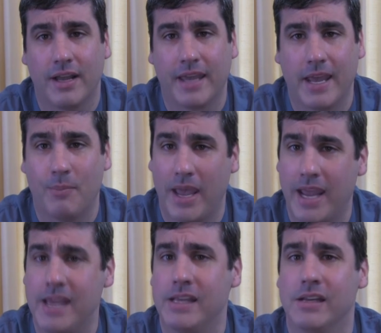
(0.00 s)
a
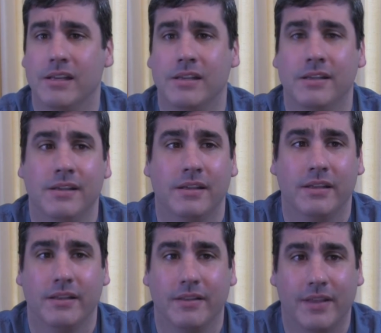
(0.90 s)
campaign
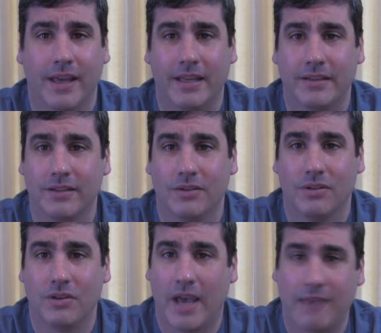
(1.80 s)
that
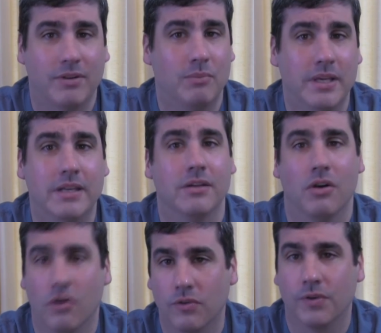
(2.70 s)
you have to meet
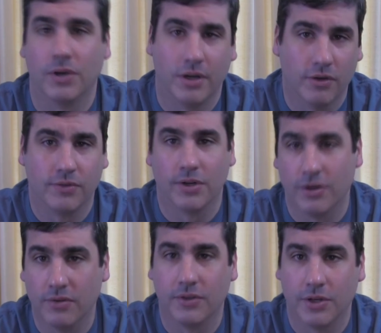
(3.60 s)
over and over and
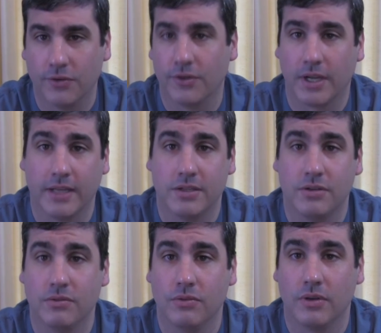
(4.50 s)
over and over again
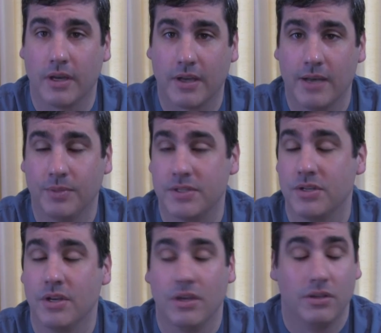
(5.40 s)
to
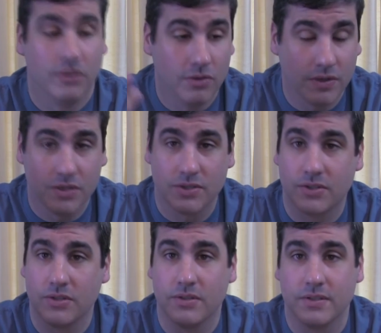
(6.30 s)
accomplish. You can
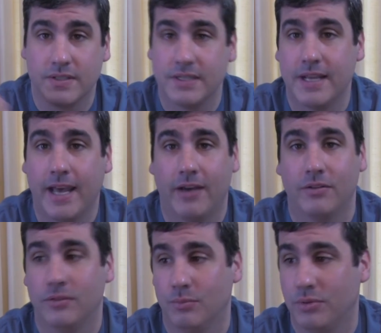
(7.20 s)
just sit
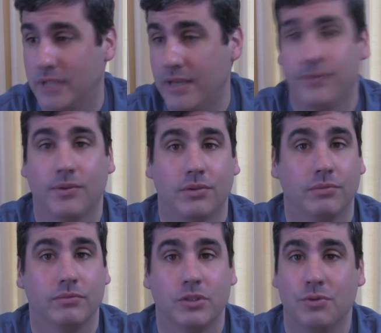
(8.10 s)
down, play
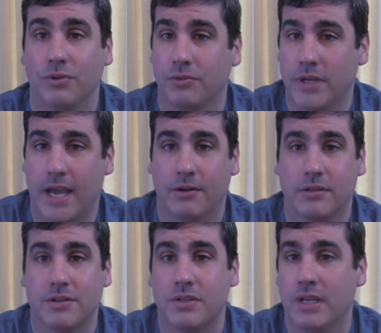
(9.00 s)
for 2 or 3
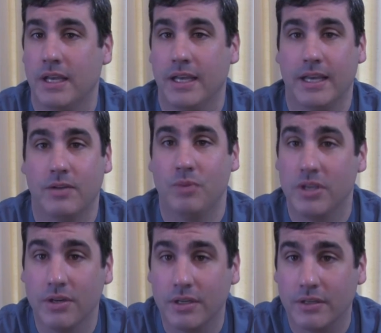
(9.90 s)
hours, and be
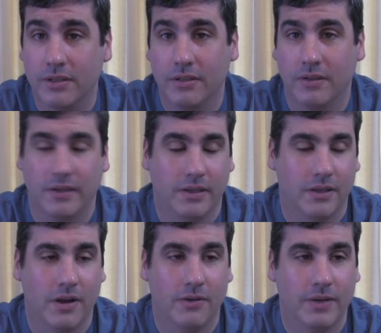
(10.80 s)
good.
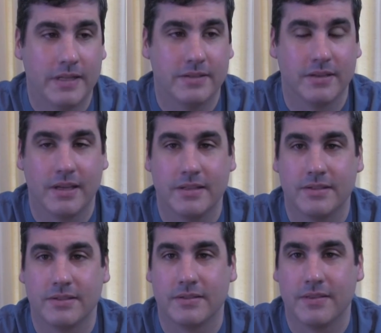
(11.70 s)

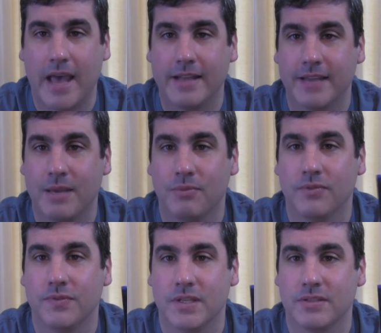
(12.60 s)
It's that type
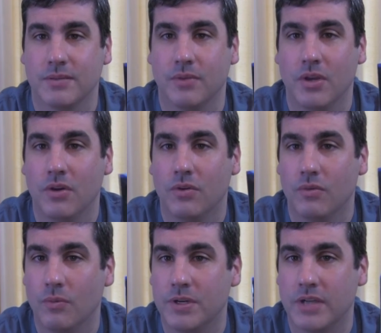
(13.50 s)
of system,
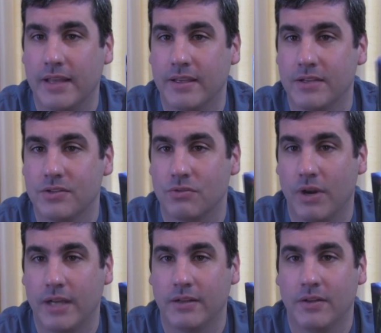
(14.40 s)
which I think is
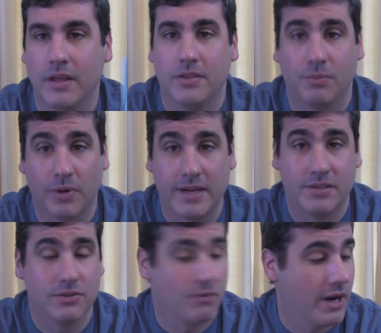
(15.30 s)
great. The price
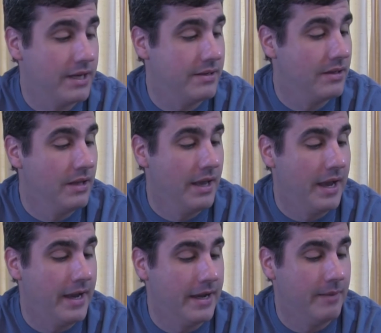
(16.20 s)
is great.
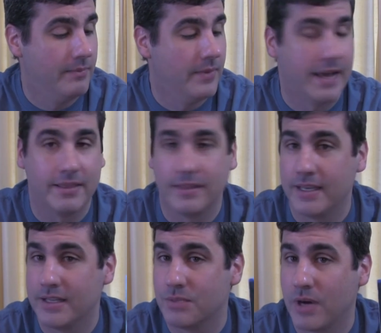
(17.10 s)
I
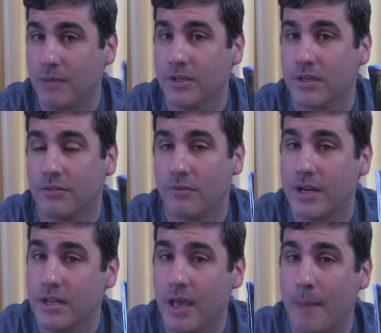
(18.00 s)
think it's probably going to
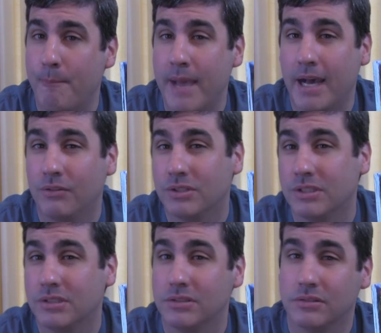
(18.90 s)
run you about
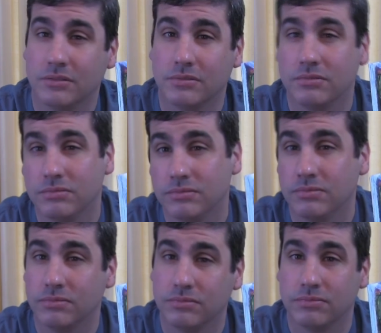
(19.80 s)

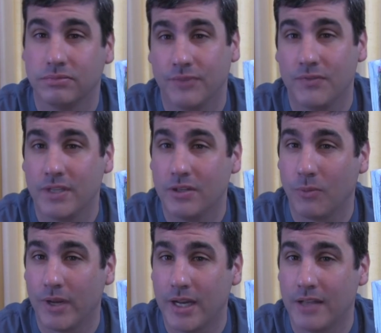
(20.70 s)

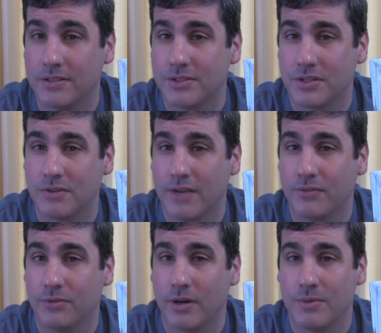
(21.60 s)
$15-20 on
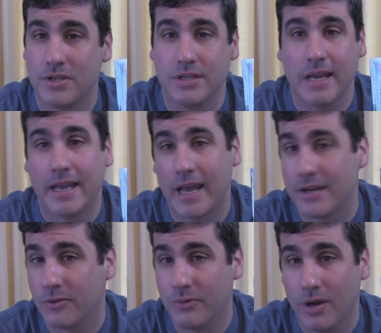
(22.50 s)
DriveThruRPG. I
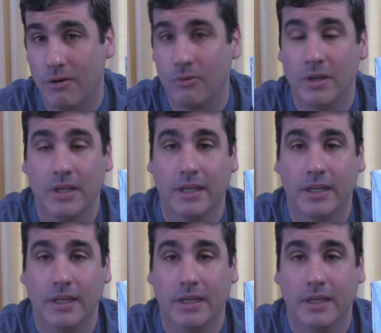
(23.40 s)
don't know.